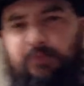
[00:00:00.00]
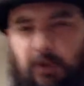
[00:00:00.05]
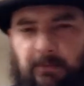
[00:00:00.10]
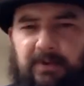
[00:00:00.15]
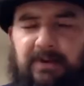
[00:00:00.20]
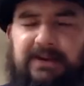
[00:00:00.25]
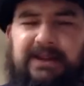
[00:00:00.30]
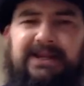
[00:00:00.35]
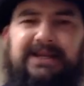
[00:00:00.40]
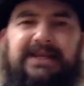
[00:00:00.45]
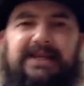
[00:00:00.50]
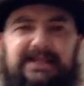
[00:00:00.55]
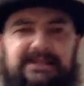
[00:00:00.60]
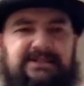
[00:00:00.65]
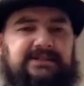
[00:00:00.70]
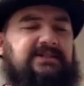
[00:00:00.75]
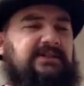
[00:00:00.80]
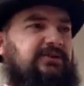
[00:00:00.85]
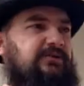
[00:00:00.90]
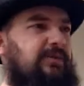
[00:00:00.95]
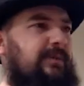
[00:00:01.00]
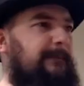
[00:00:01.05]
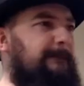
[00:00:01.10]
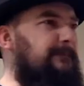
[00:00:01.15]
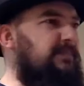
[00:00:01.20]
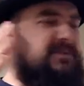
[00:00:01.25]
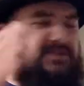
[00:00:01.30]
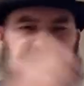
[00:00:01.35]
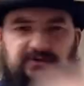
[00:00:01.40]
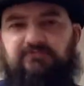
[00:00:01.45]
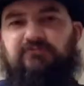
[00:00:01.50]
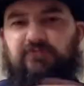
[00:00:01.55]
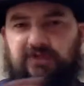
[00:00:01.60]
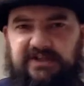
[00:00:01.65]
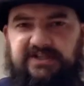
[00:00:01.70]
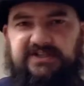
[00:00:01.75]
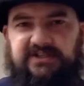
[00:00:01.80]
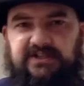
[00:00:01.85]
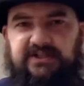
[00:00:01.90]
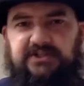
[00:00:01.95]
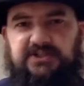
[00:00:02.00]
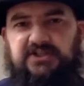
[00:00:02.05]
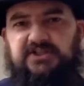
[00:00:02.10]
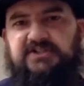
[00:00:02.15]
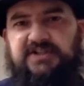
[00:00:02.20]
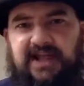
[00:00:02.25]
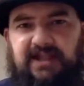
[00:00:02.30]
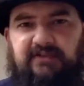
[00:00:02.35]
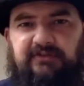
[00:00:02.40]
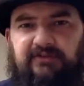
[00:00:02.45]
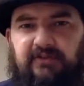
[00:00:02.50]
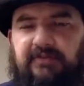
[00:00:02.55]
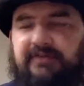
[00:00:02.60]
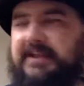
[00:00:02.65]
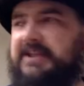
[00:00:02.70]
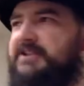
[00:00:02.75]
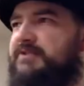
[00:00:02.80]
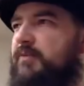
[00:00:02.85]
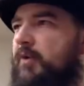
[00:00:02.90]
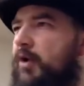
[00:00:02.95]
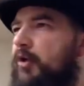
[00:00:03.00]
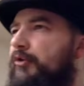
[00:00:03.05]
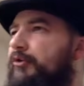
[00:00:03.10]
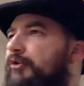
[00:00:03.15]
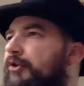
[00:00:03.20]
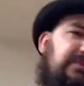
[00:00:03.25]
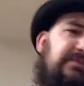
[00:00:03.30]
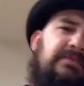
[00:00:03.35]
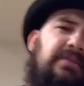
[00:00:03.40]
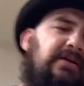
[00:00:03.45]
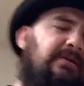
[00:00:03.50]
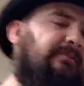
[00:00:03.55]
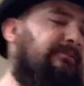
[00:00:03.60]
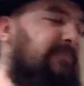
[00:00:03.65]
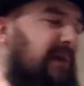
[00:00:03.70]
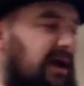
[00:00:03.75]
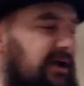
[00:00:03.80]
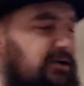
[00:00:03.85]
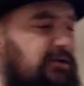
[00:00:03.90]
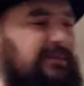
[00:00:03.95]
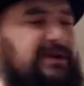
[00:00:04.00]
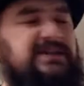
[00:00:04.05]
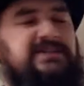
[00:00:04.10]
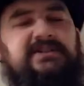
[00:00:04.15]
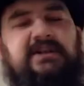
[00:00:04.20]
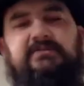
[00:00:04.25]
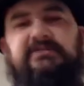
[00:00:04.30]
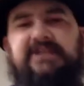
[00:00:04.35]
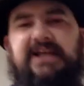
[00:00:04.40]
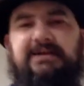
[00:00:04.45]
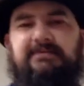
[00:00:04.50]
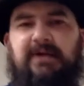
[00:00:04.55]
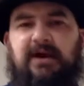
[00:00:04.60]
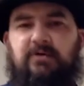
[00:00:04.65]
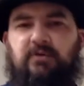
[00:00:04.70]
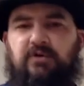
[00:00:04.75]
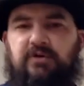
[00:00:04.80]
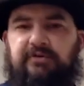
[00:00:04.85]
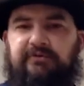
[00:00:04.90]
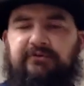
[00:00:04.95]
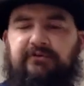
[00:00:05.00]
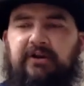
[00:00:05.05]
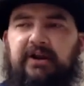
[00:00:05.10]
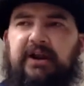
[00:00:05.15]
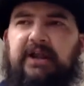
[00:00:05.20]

probably need to do some research yourself on this one. By all means, don't take my word for